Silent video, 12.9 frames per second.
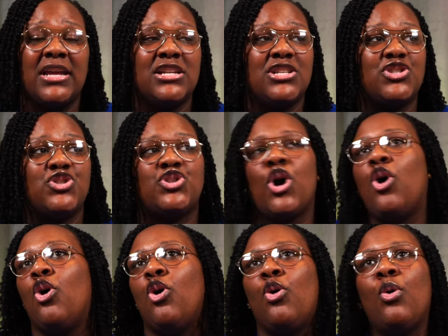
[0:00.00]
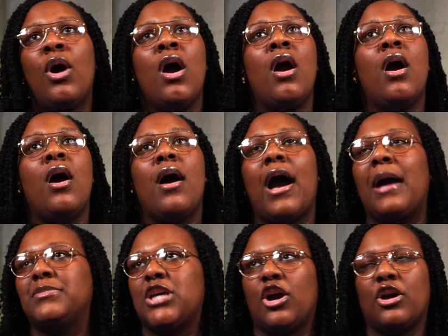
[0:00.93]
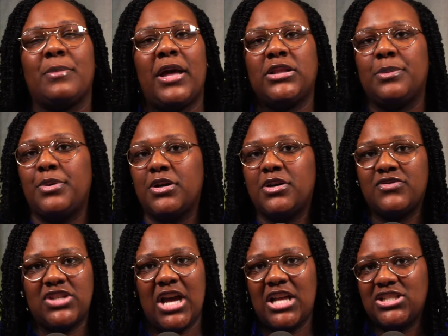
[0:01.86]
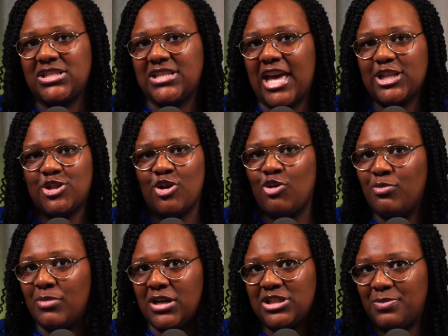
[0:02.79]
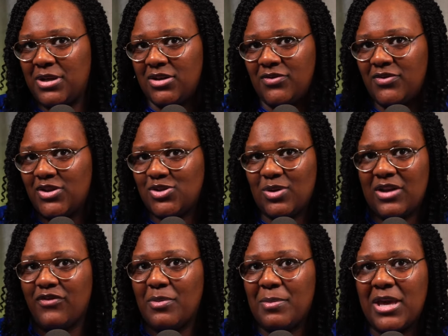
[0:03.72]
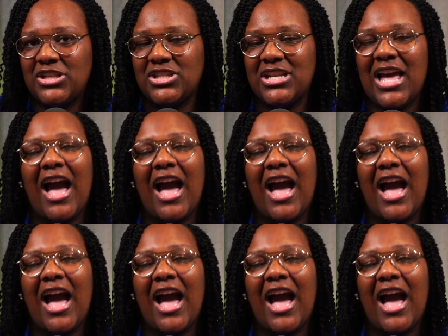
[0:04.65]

It is so, I'm talking about the book of John just got so much beneficial information in